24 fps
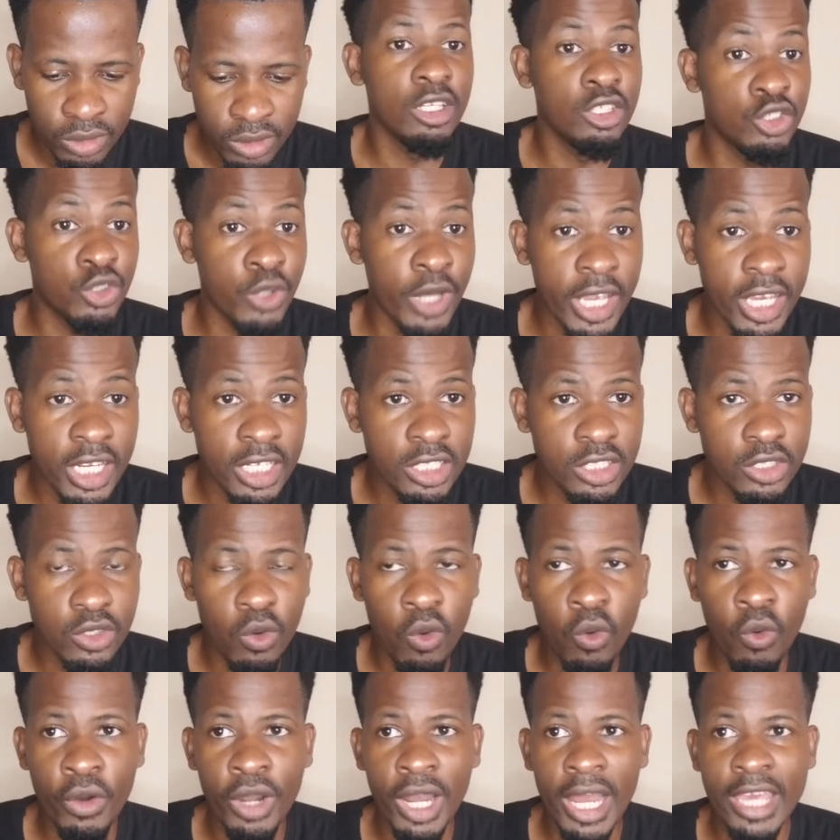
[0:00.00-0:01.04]
drained,
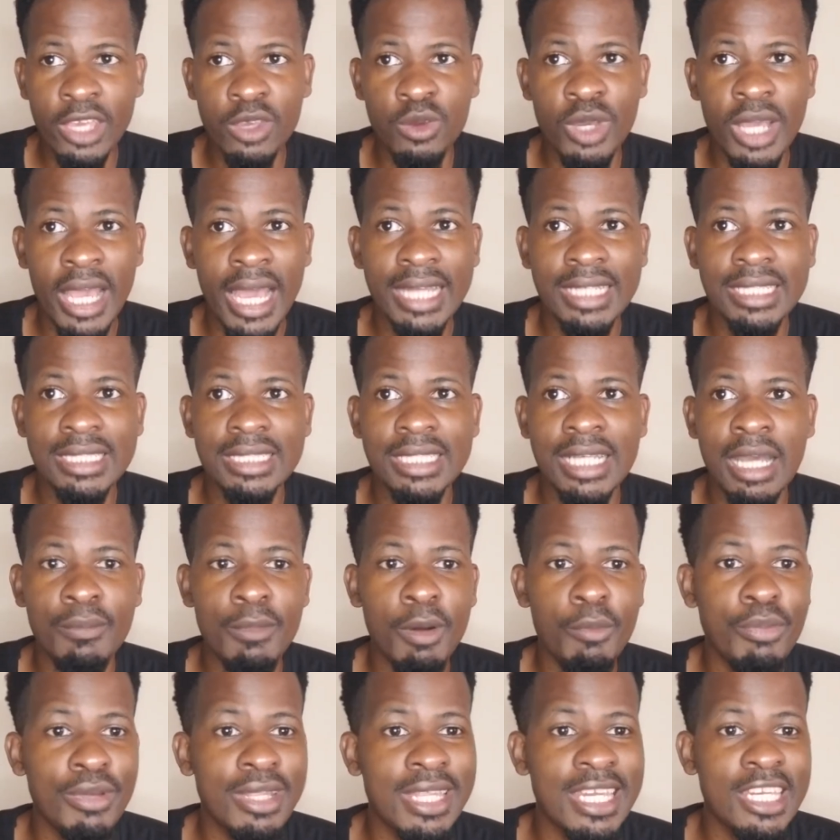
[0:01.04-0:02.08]
or like you can't come
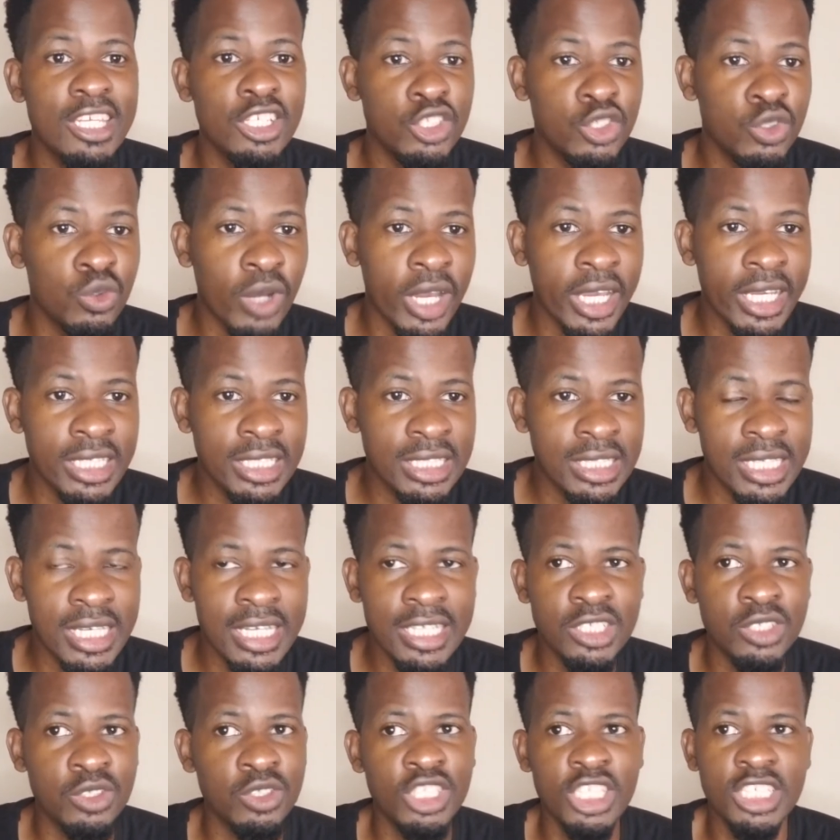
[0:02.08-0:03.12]
up with any new
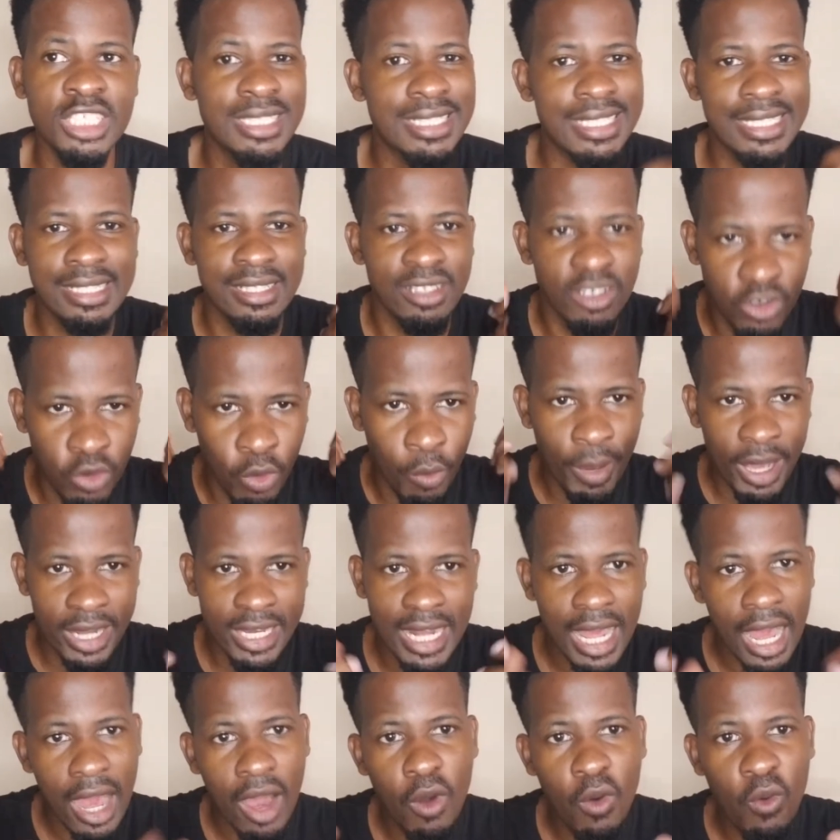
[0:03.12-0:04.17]
ideas. You just, no matter
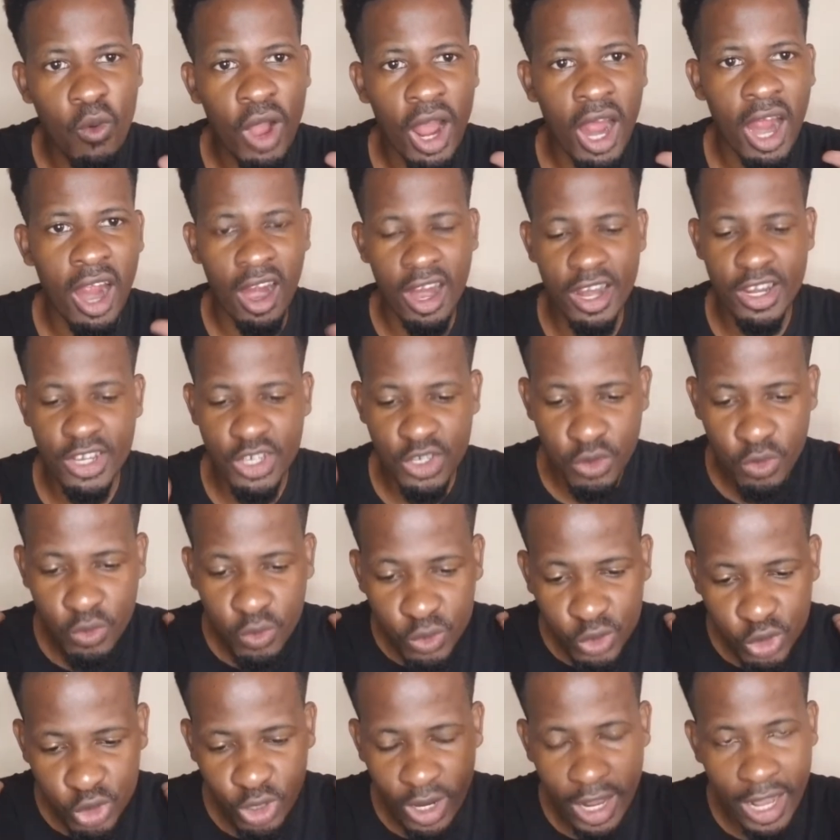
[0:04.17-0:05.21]
how hard you
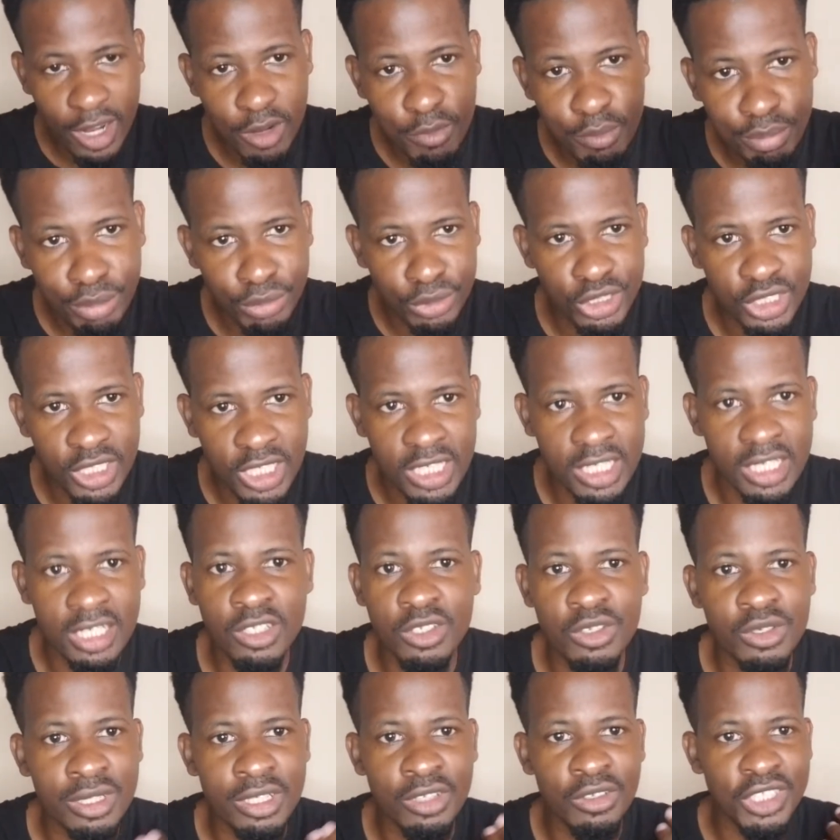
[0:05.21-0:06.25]
try and push at it,
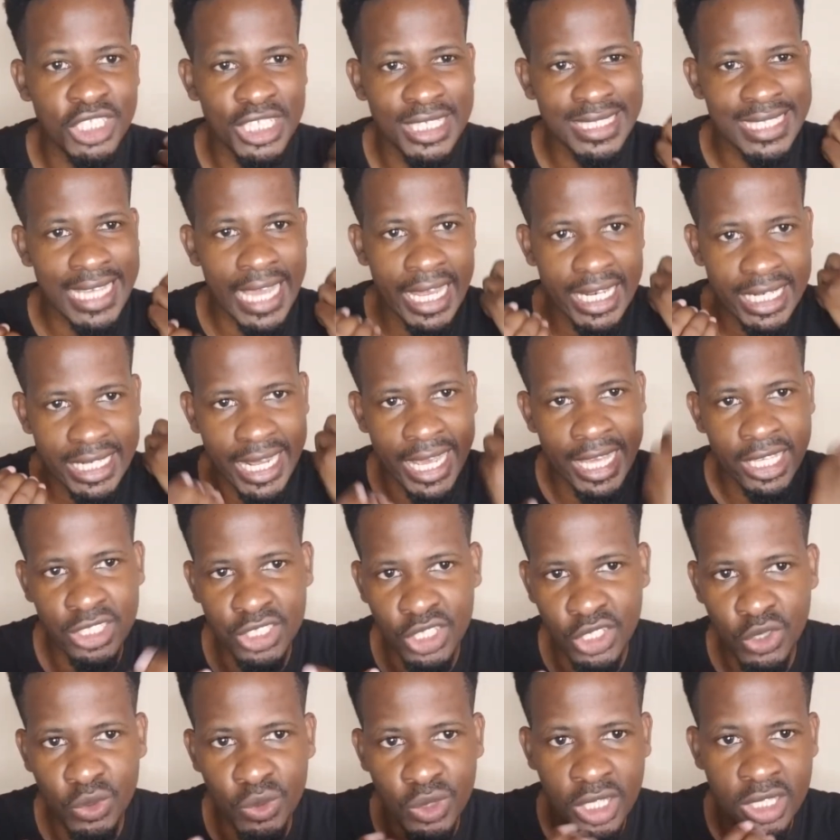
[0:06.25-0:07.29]
you just can't
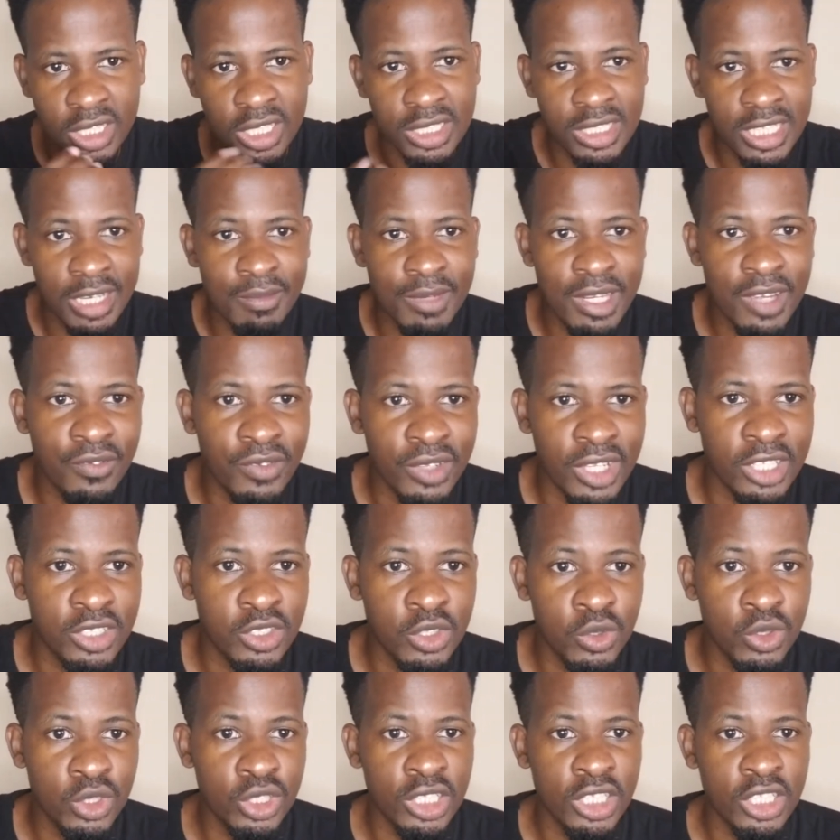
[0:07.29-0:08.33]
execute at the same level that you
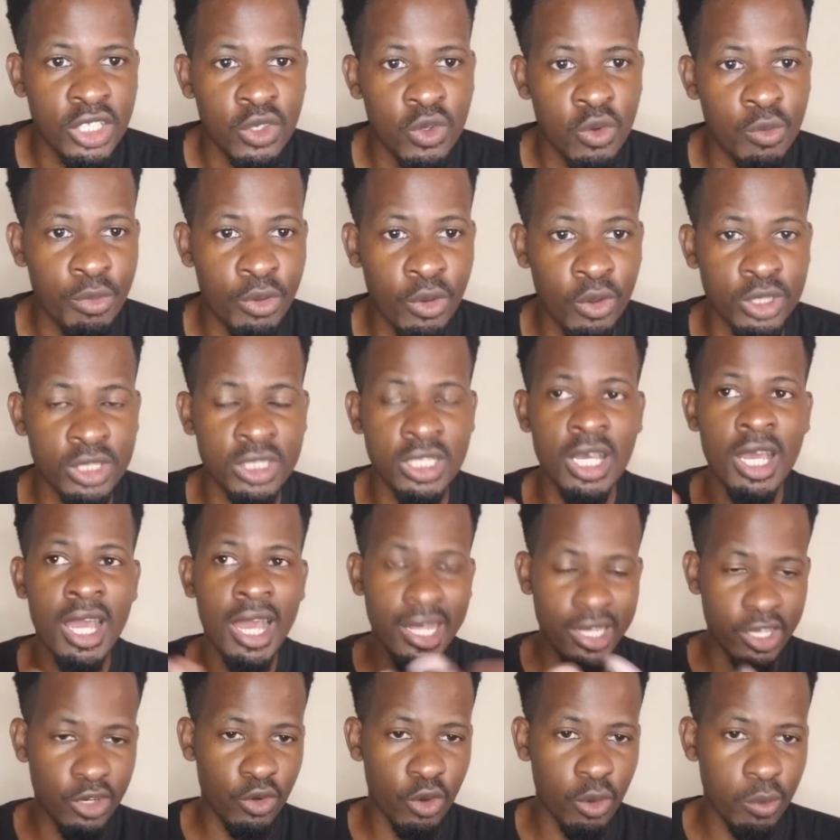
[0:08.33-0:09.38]
usually do, because
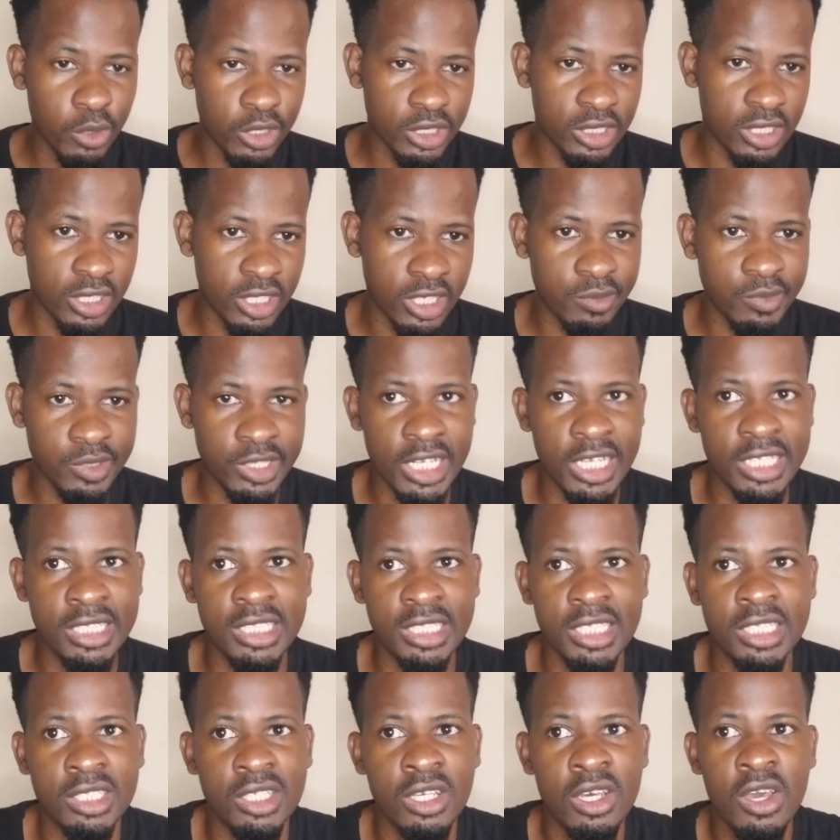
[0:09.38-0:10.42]
under normal
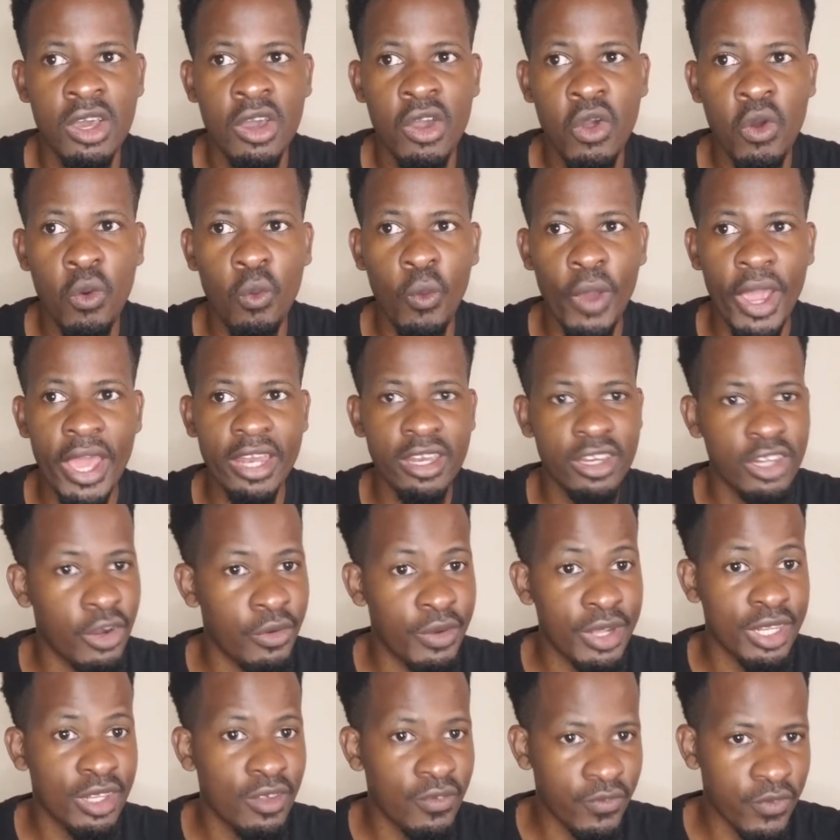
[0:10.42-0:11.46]
circumstances, when you're
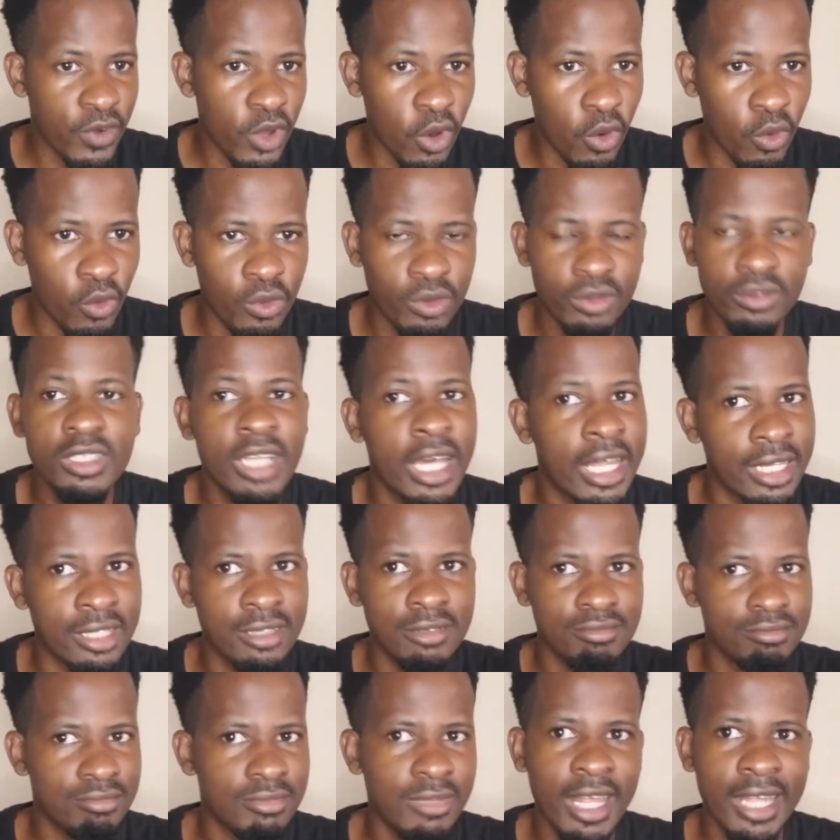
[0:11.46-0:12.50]
in the flow, and
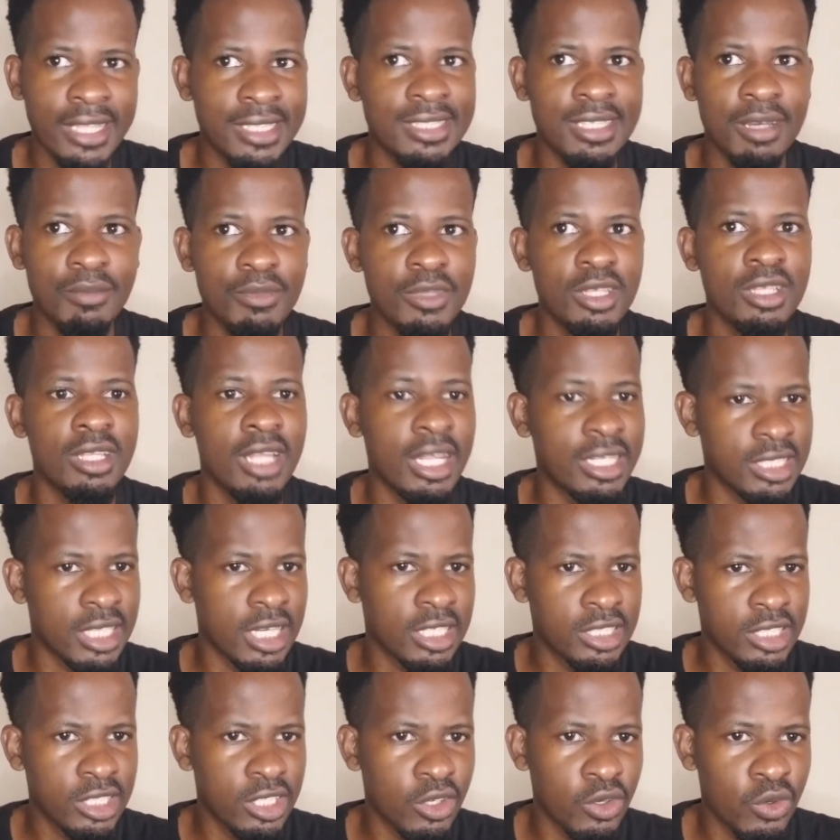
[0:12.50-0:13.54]
that's
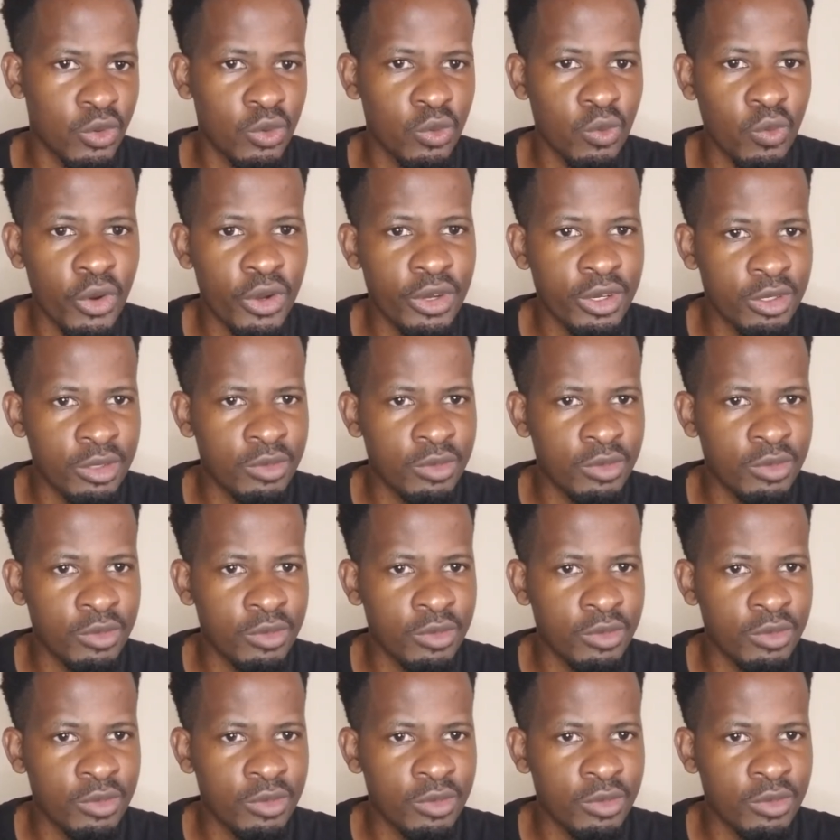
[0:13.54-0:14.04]
actually a good word,